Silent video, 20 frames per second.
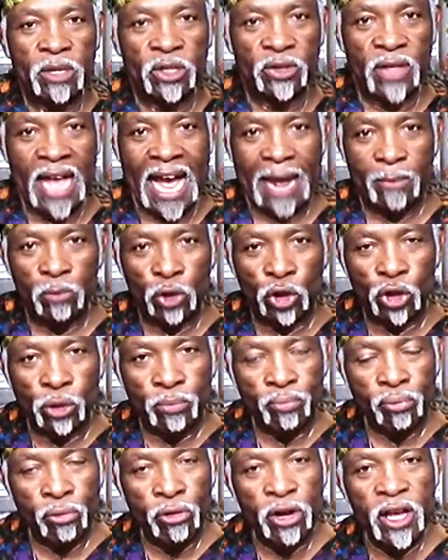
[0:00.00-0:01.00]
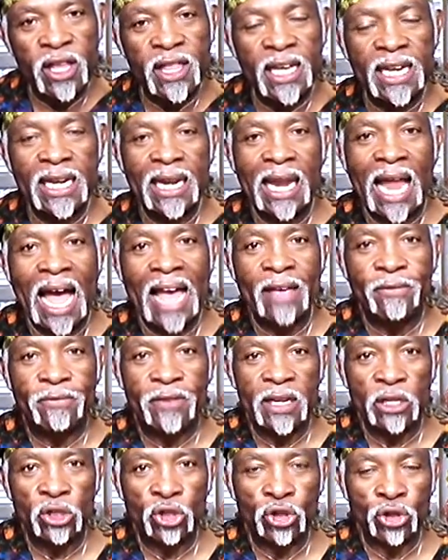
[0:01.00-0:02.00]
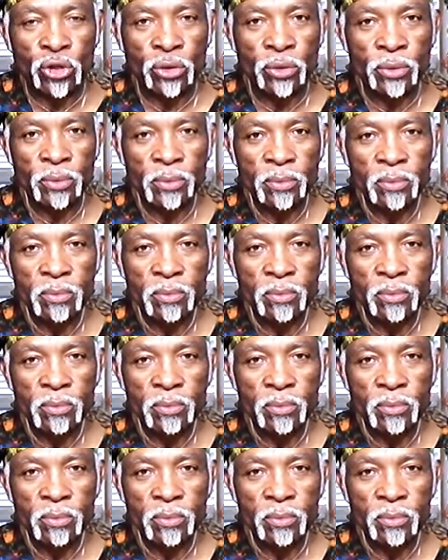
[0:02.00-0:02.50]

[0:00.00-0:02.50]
is that which you're breathing life into.